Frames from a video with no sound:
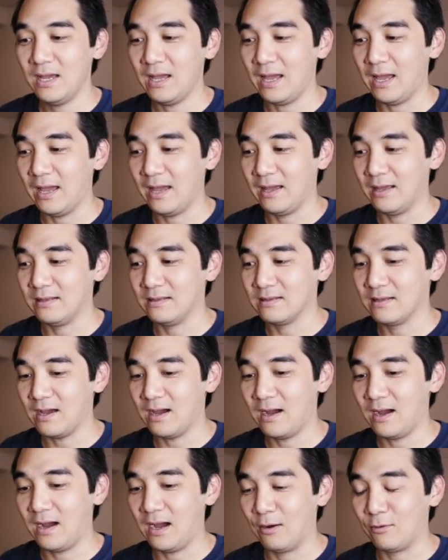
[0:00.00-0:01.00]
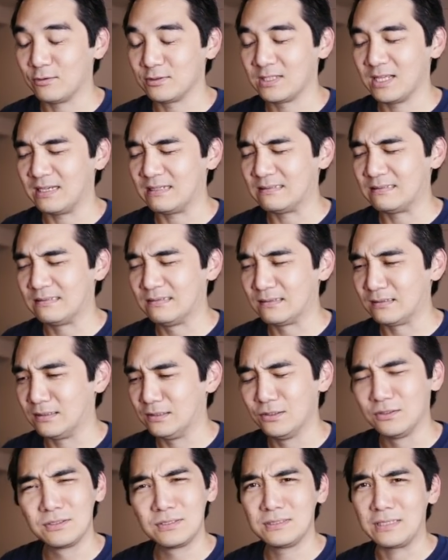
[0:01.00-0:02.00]
and I was like, ooh,
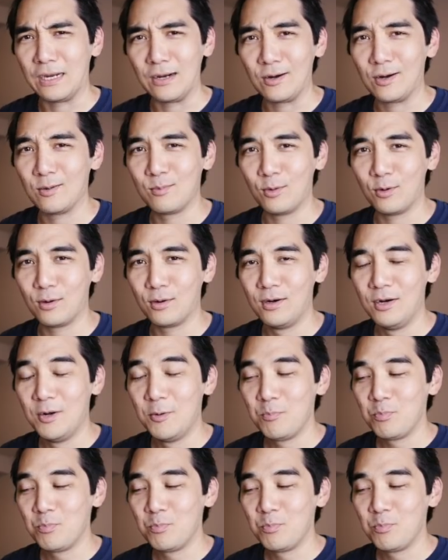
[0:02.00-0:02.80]
it looks terrible.